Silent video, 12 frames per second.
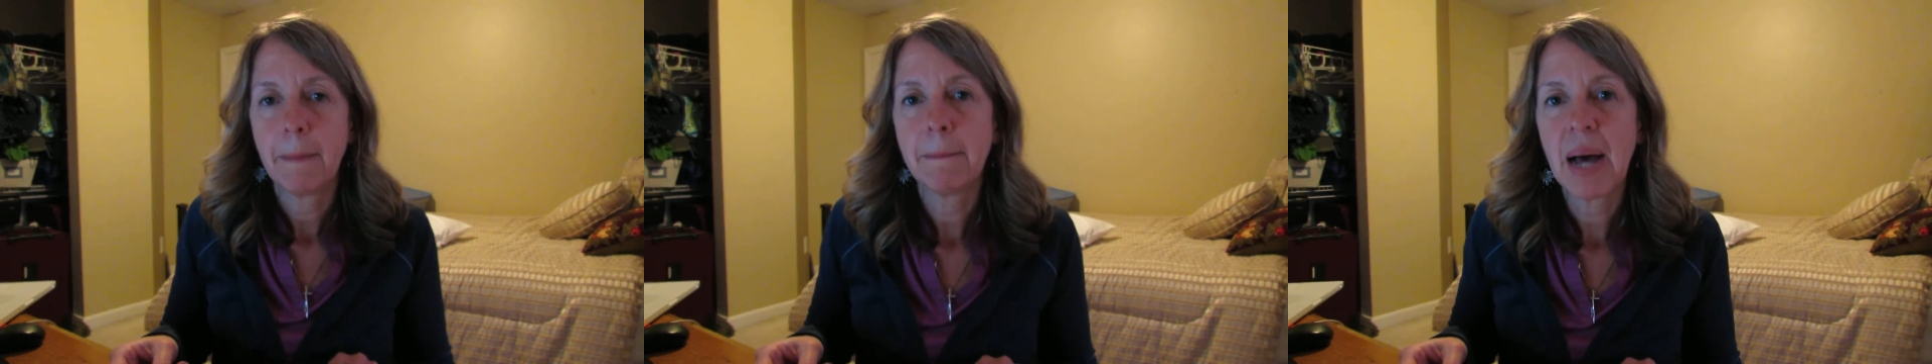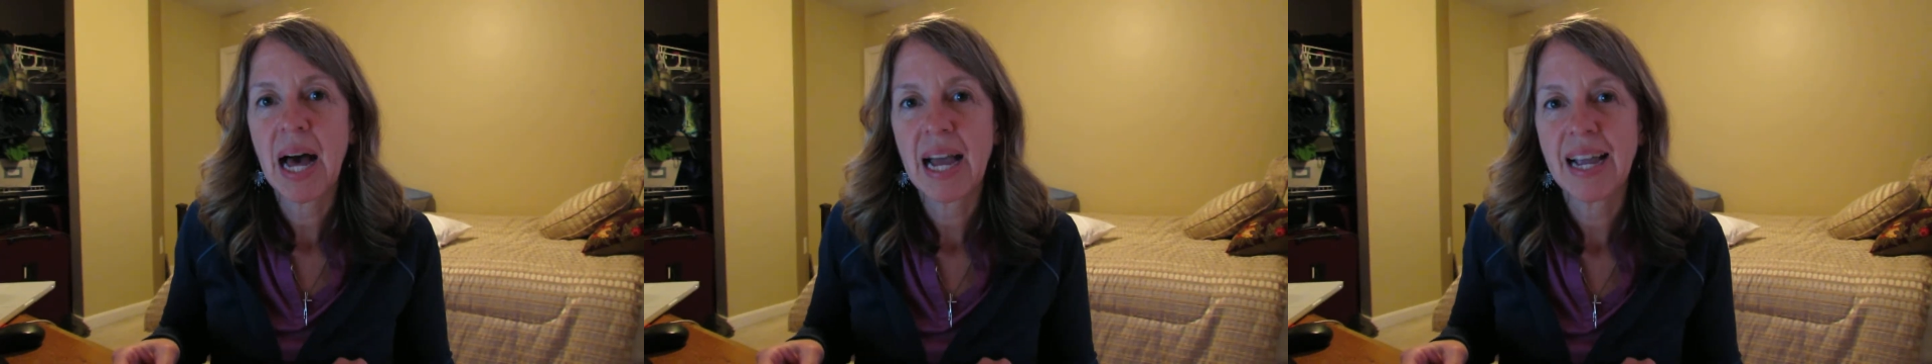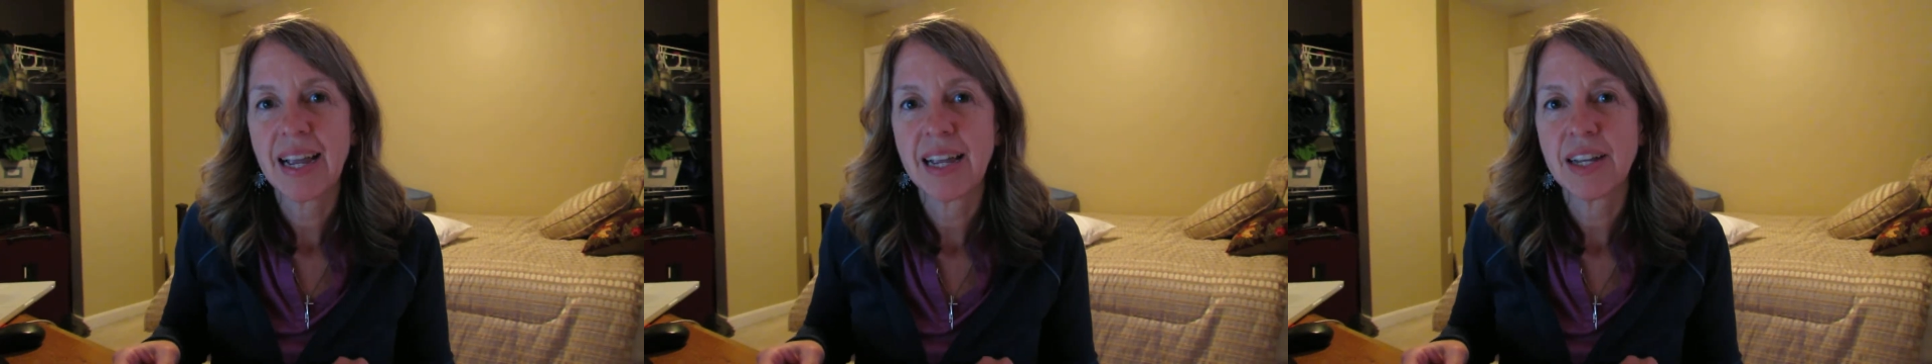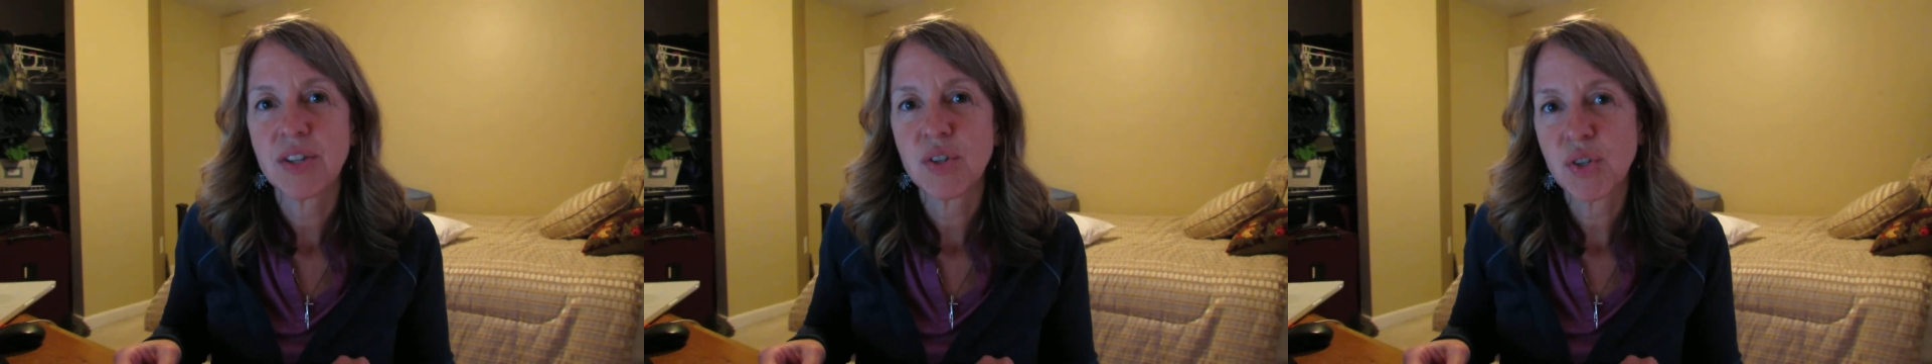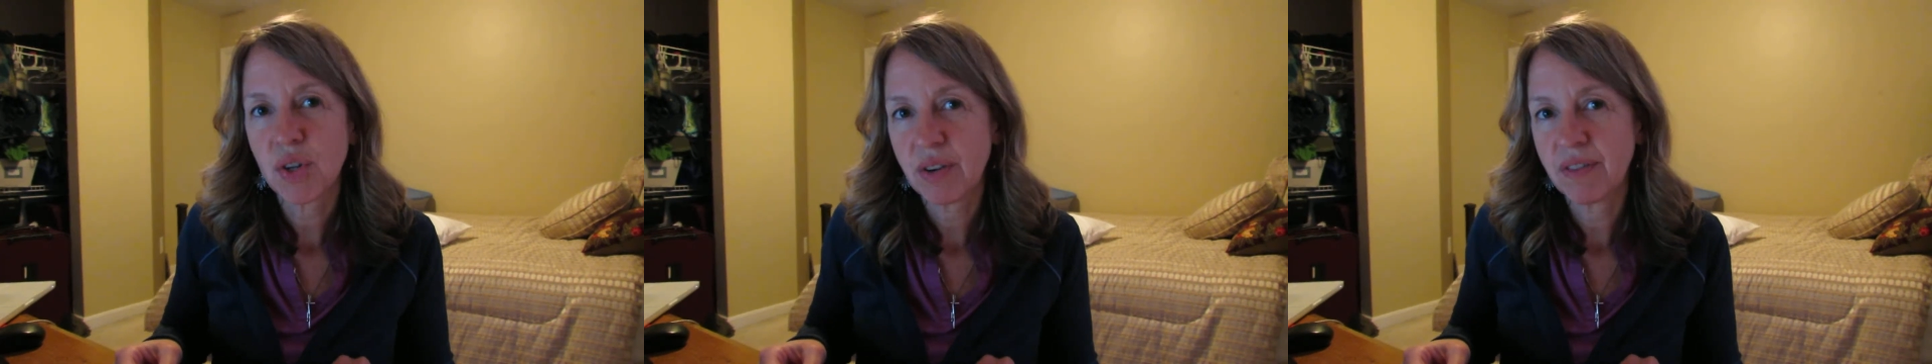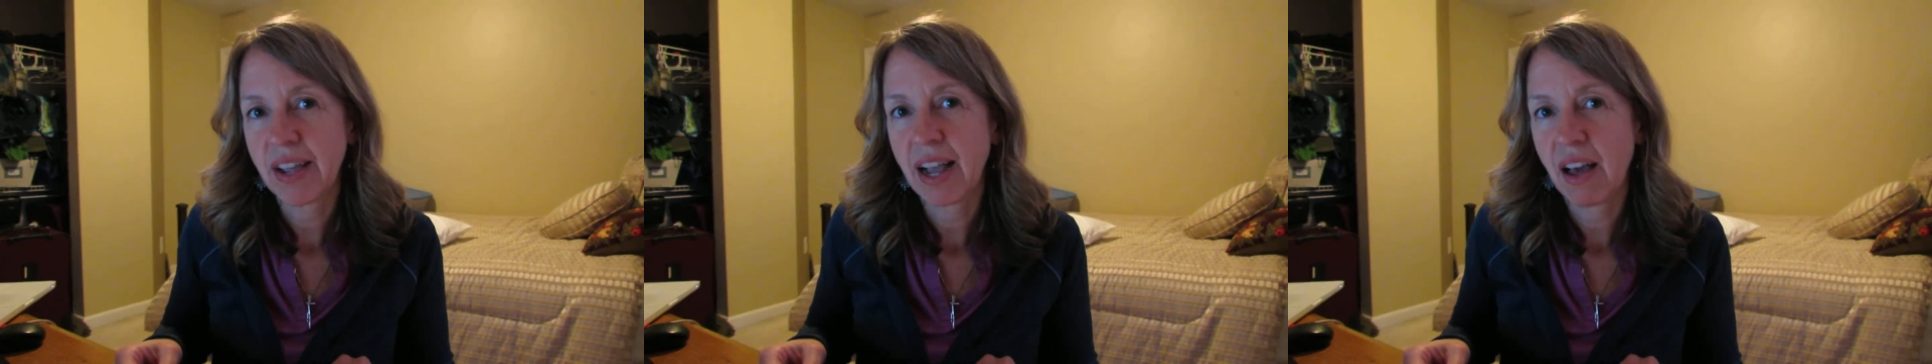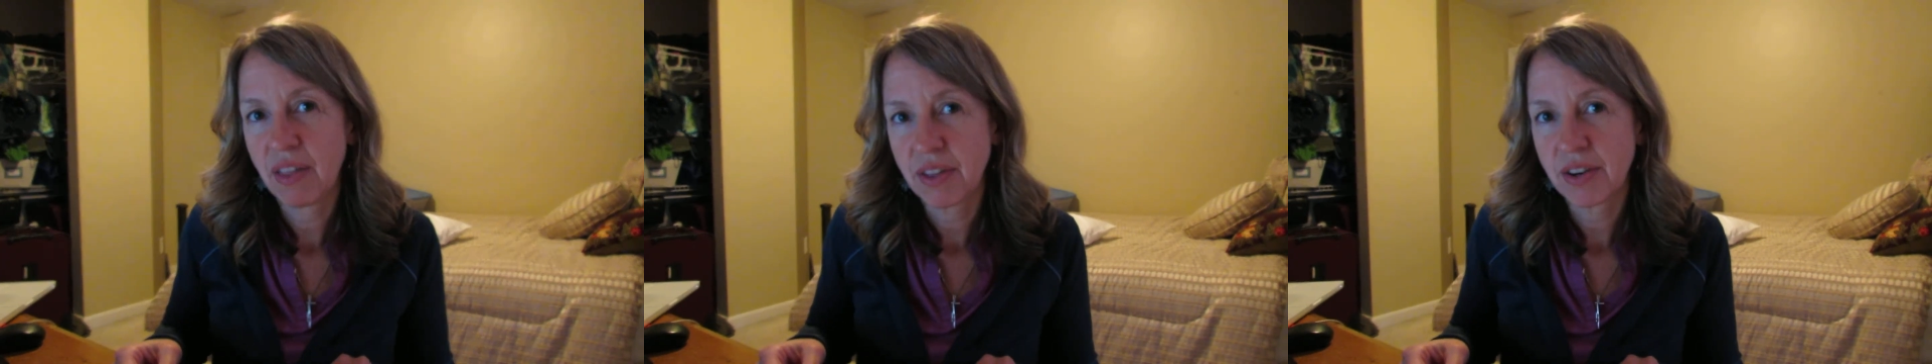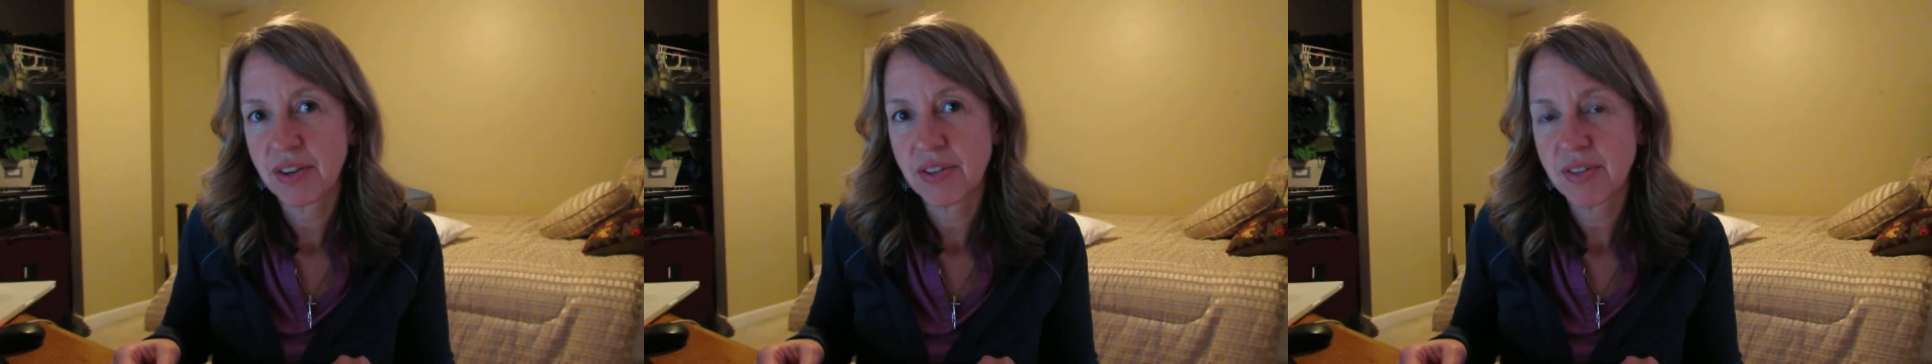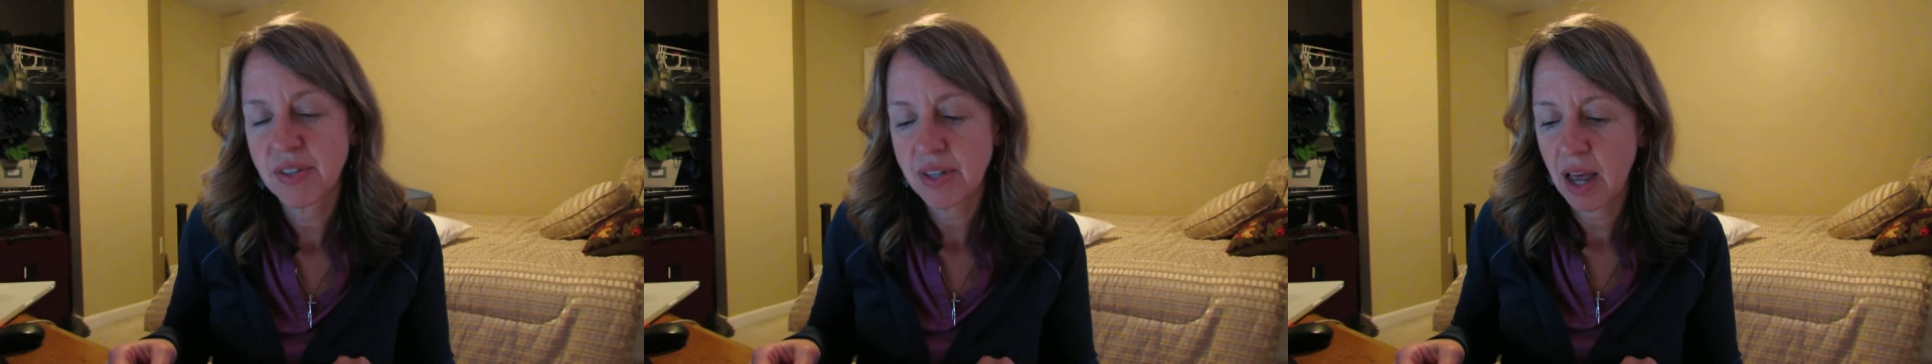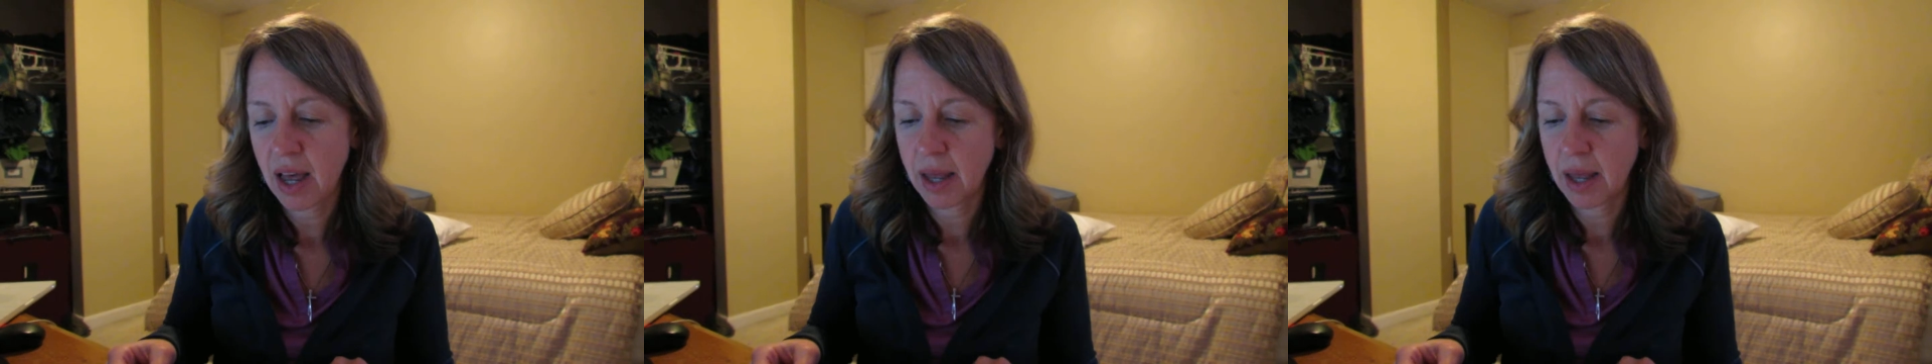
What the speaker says: by serving others.